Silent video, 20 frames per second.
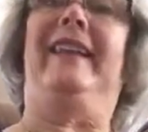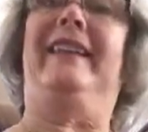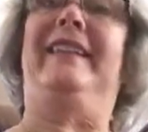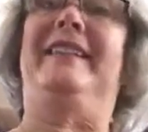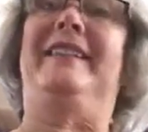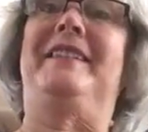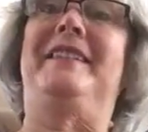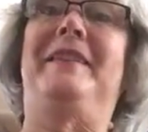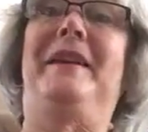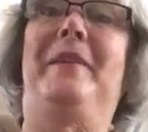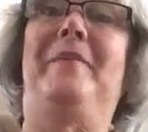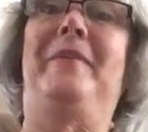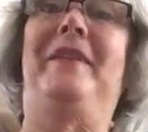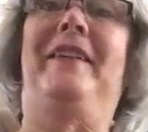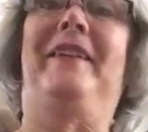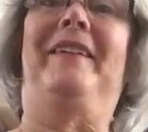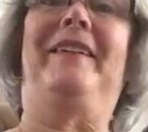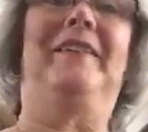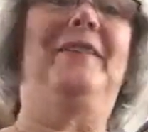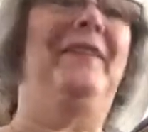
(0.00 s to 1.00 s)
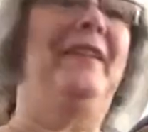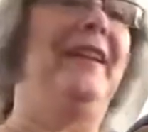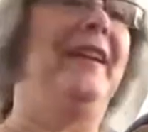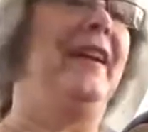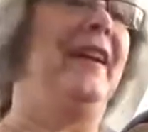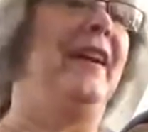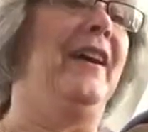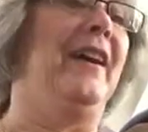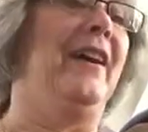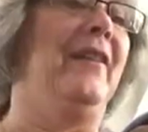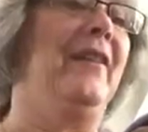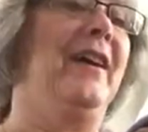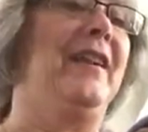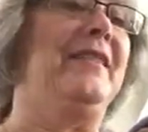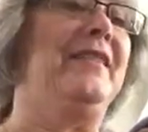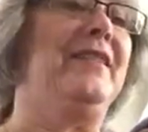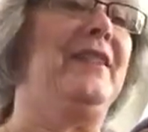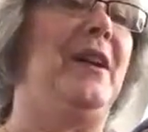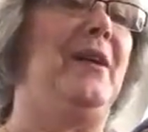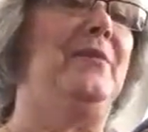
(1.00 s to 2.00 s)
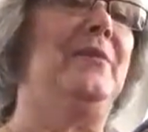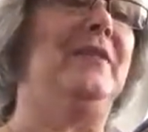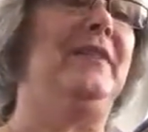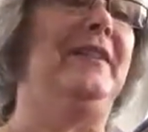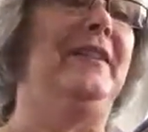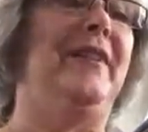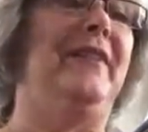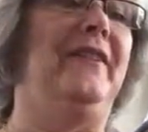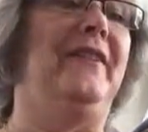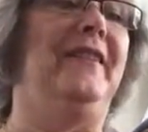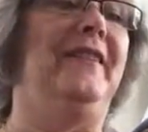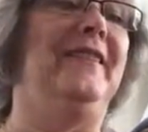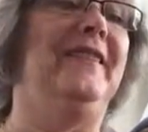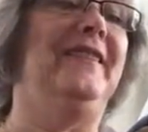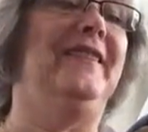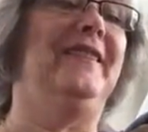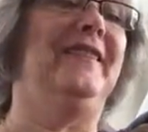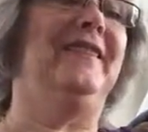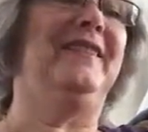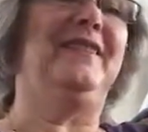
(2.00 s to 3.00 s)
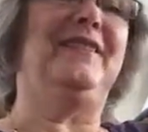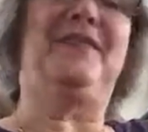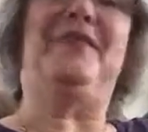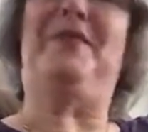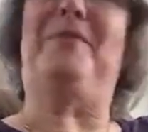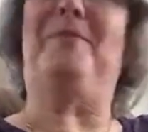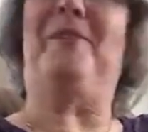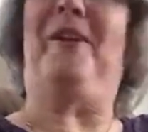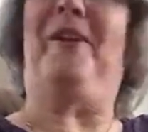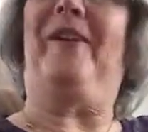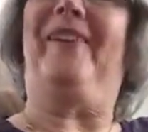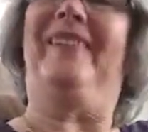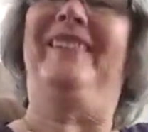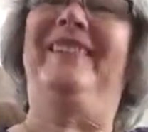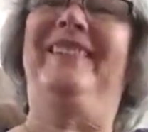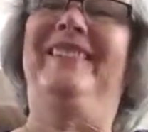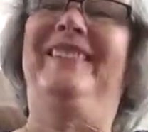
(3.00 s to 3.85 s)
I need to stop there. All right, Psalms 11, tomorrow.